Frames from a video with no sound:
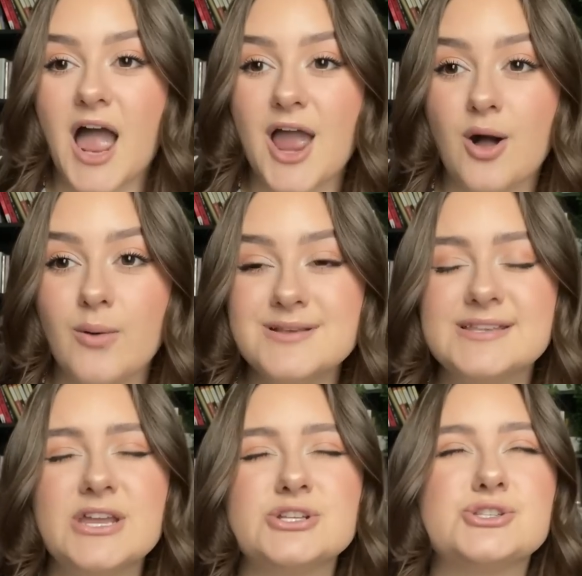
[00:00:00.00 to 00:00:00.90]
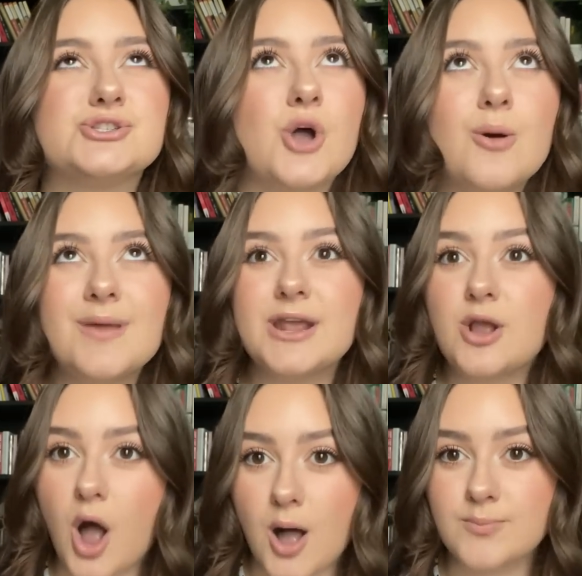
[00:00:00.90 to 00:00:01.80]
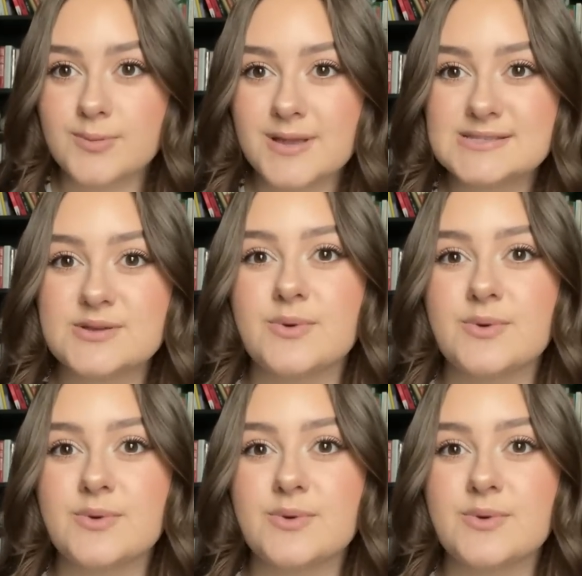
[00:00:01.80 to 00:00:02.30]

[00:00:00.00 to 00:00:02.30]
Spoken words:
I always get so many compliments